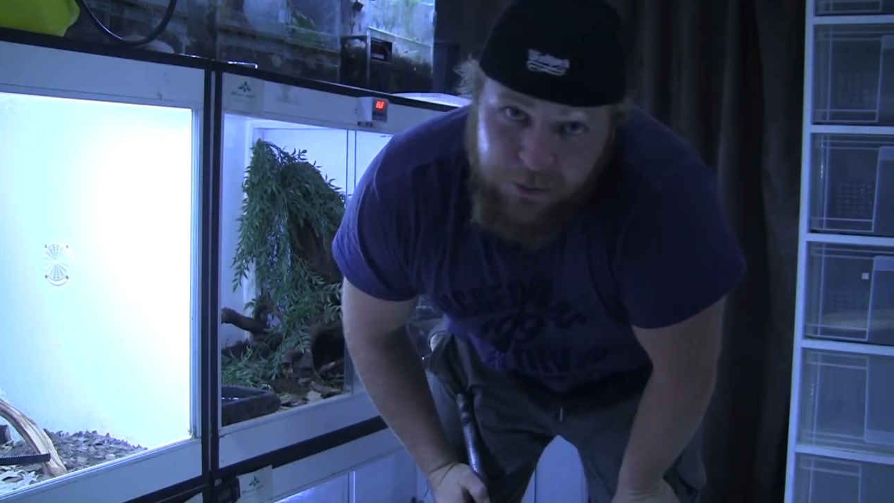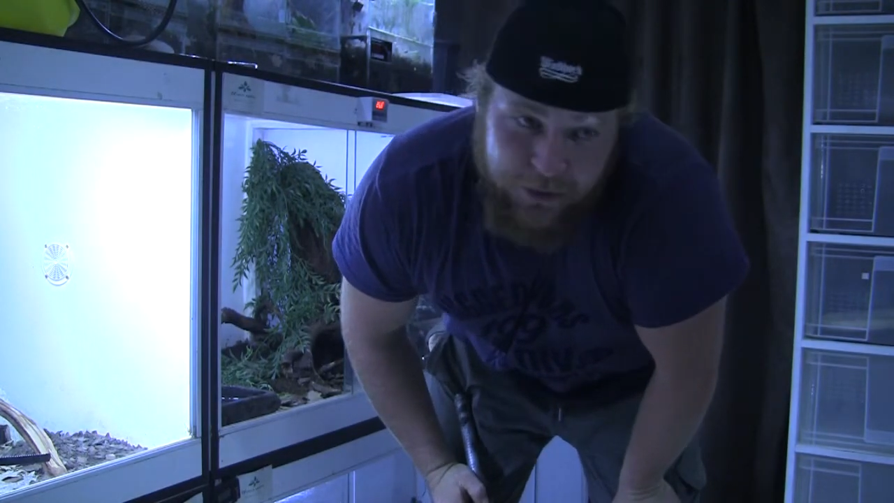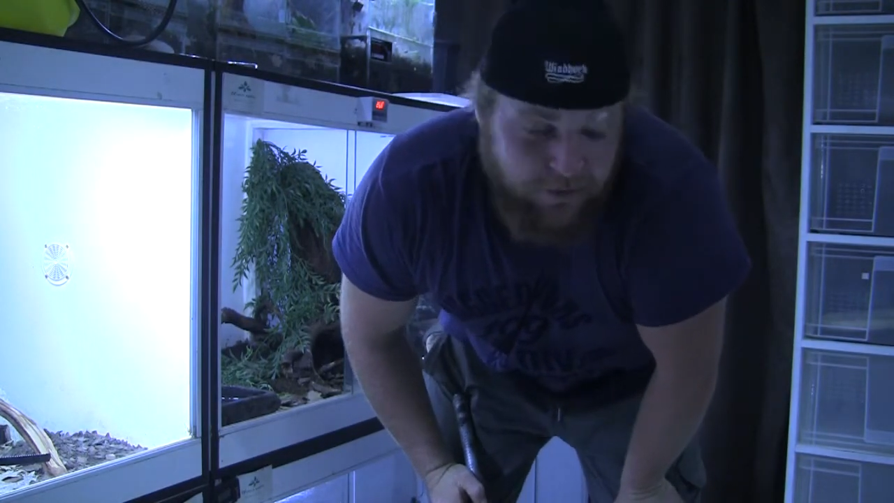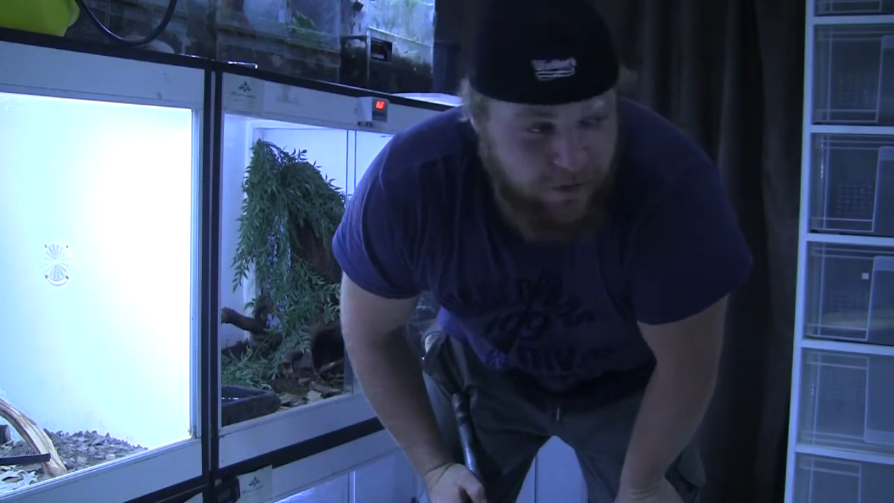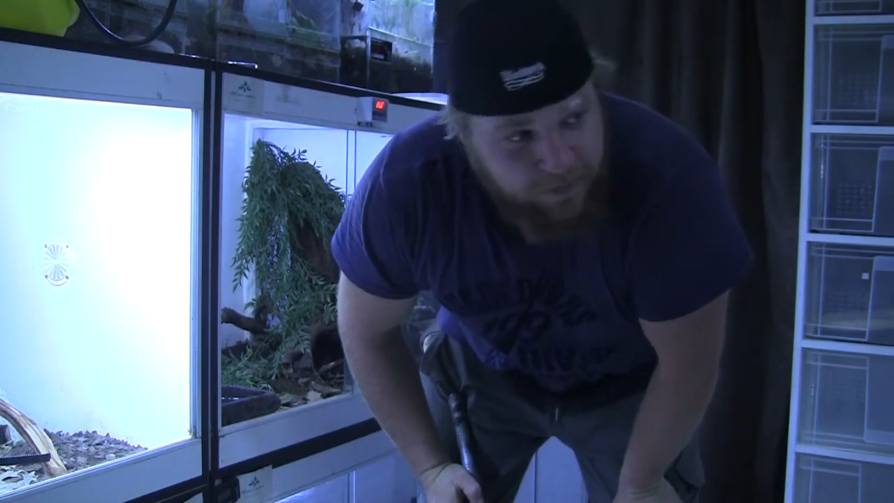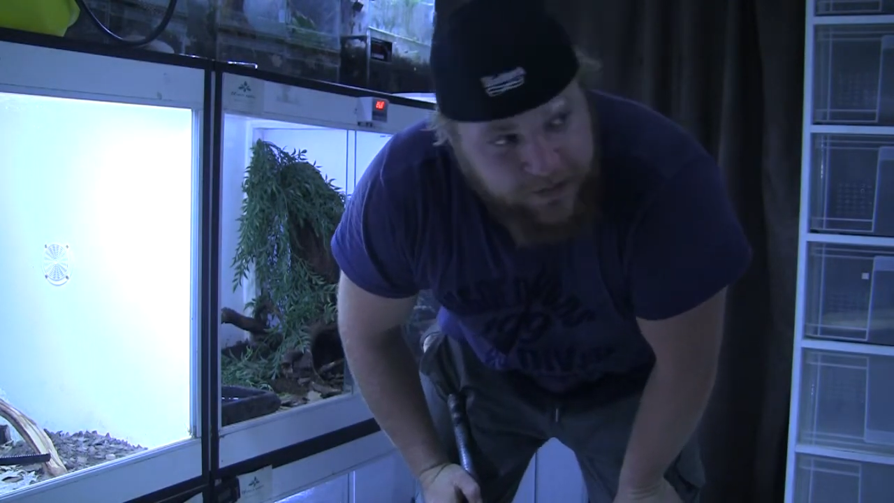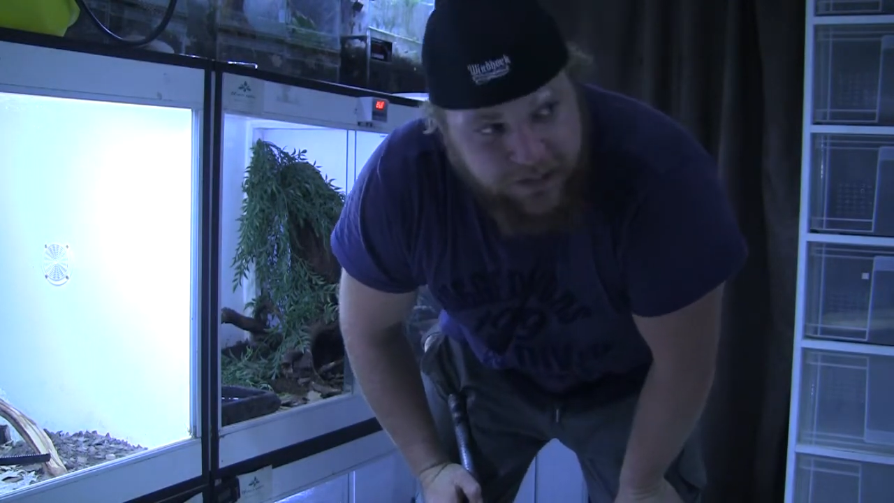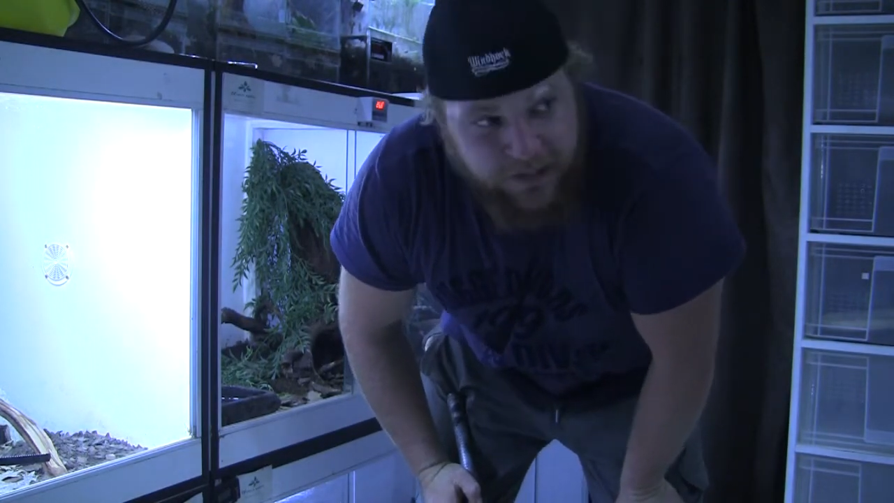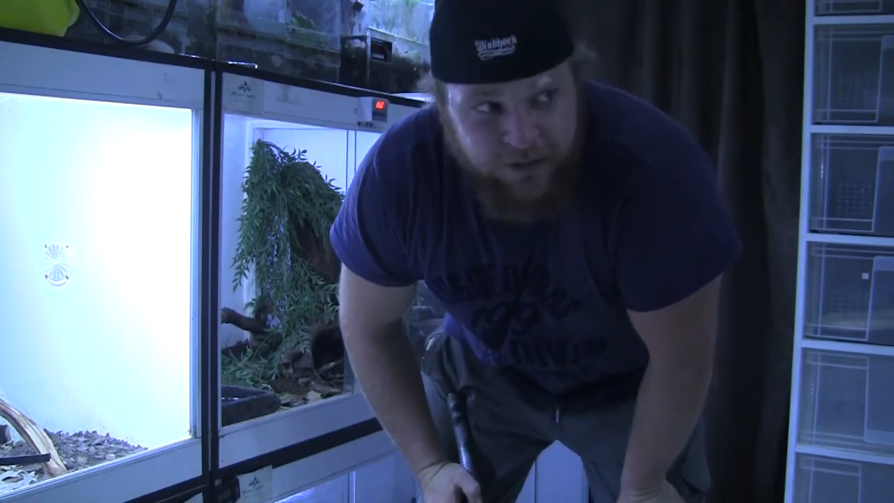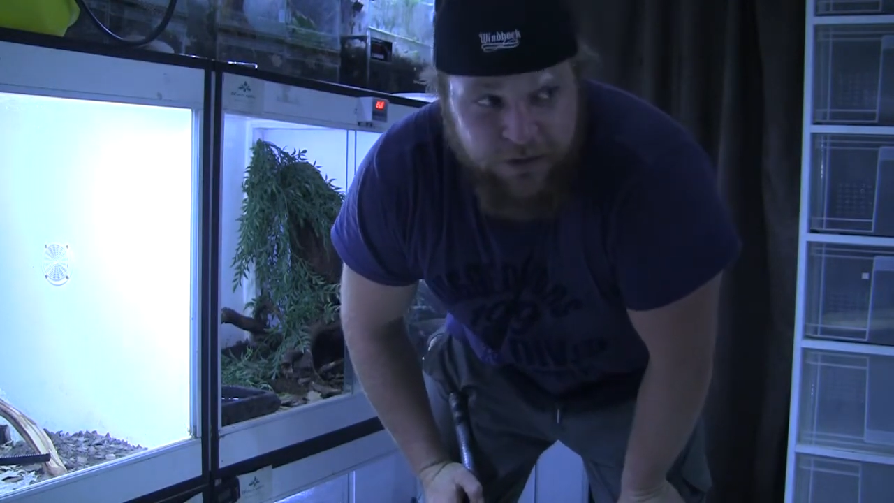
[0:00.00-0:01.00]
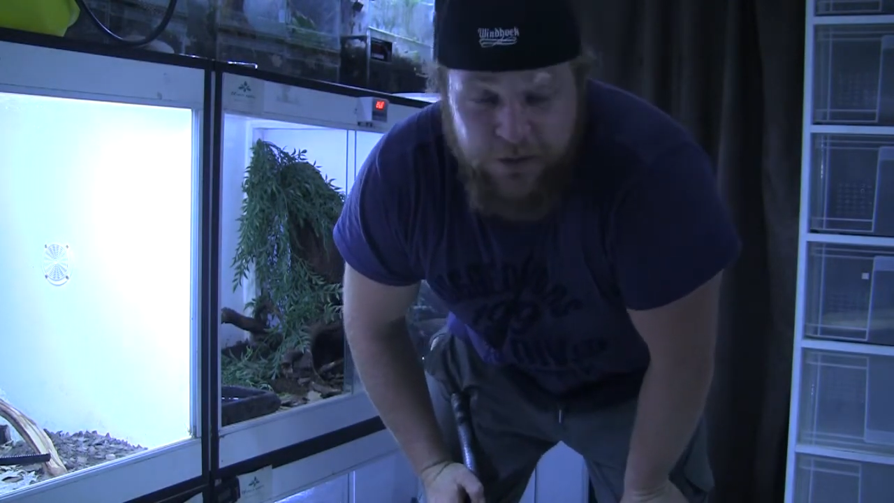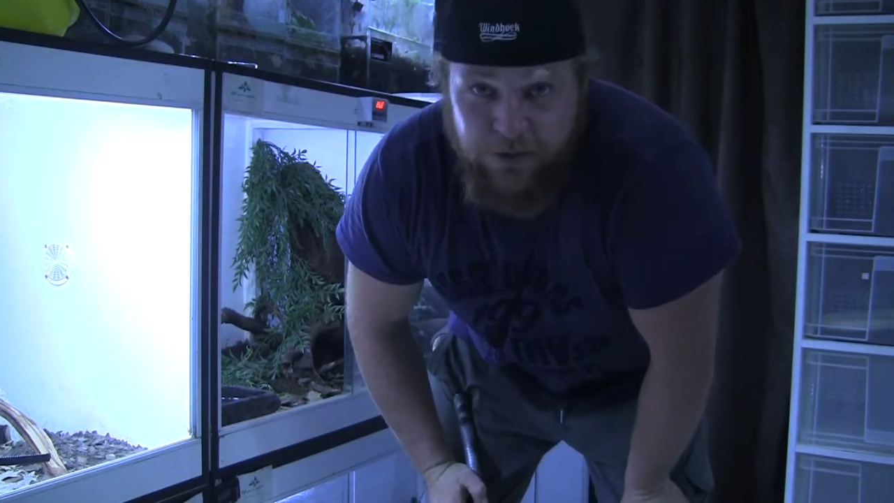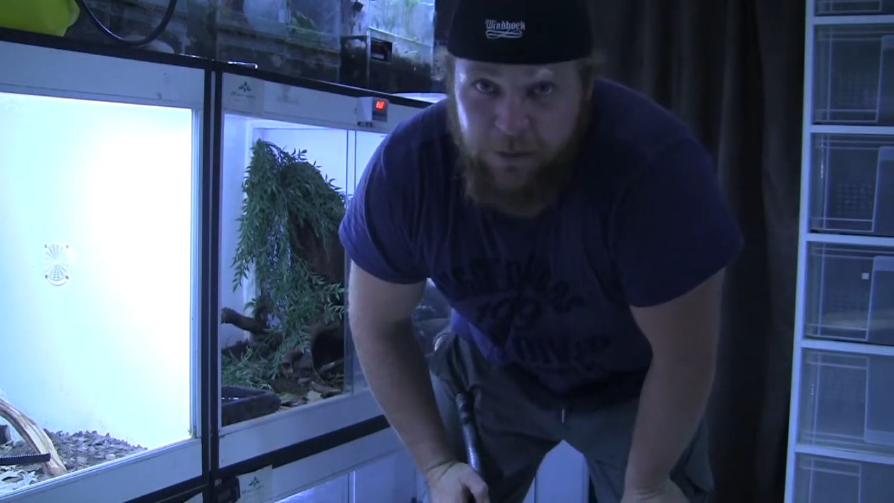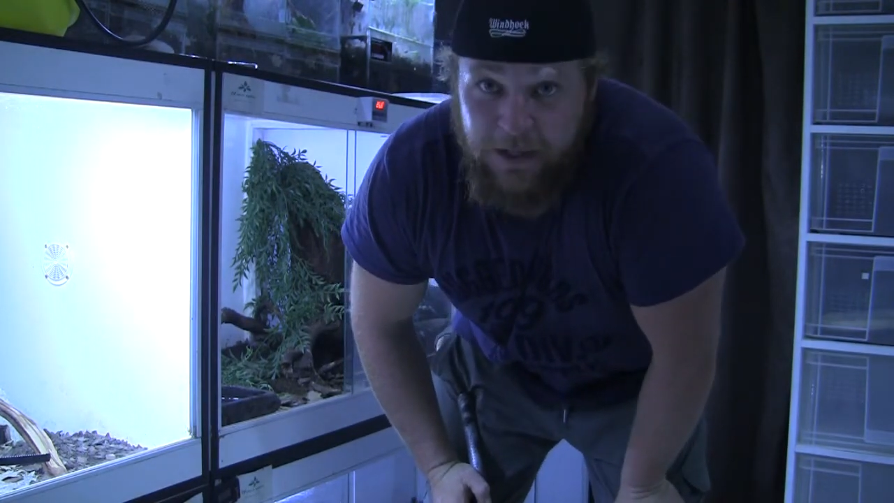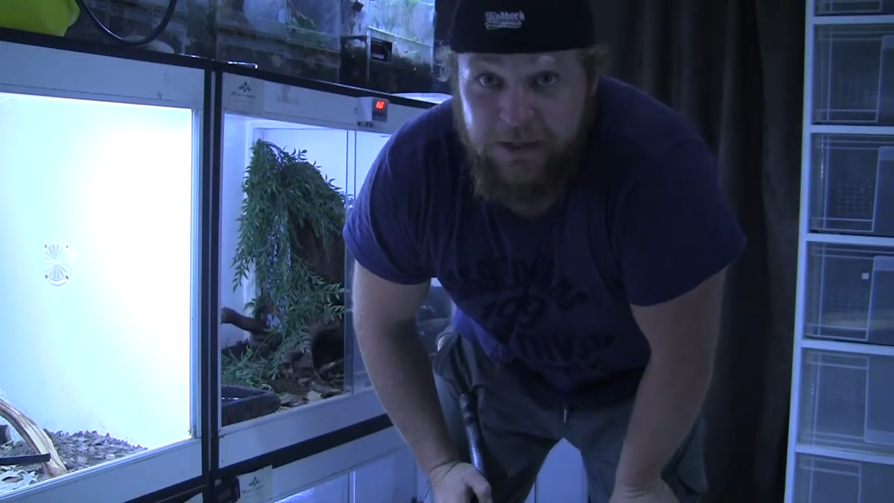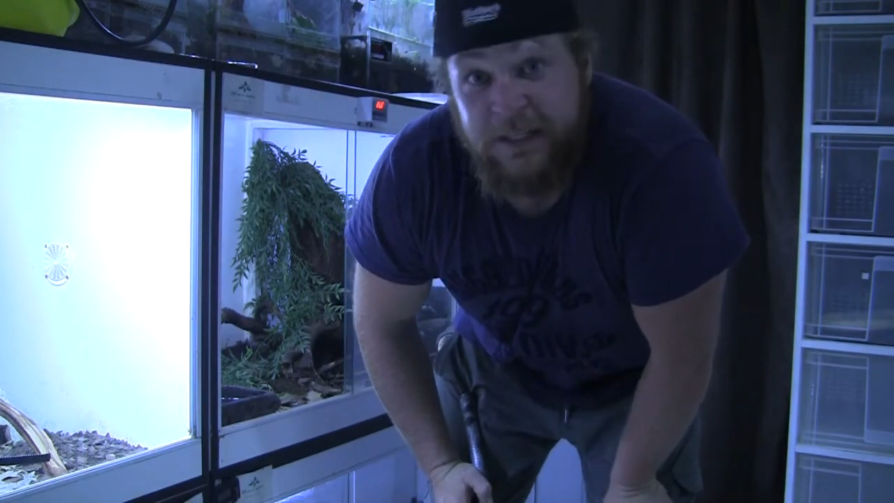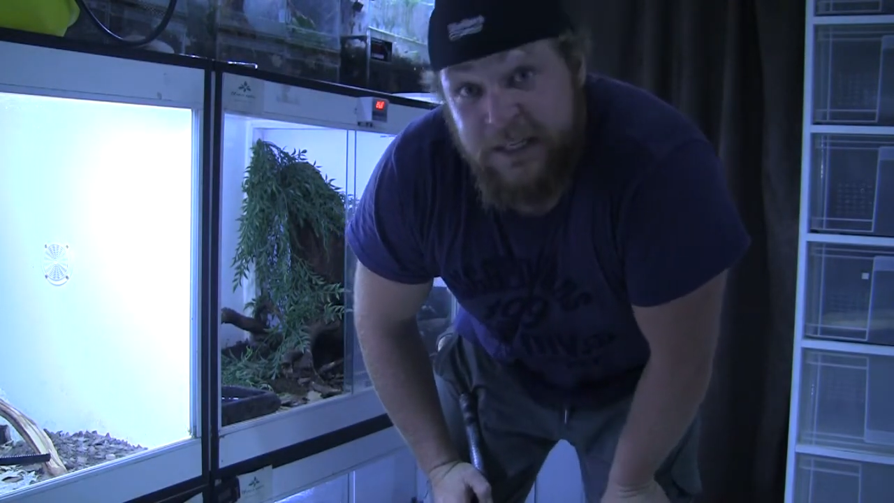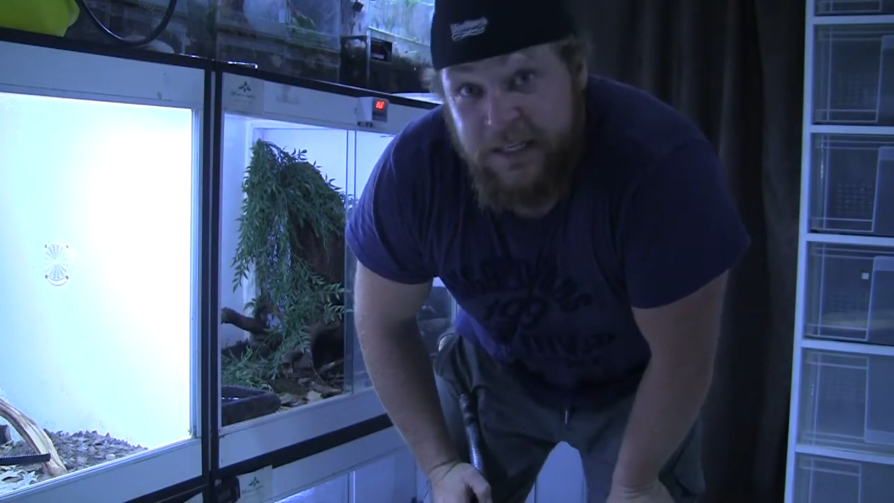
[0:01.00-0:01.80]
point of completion due to, well,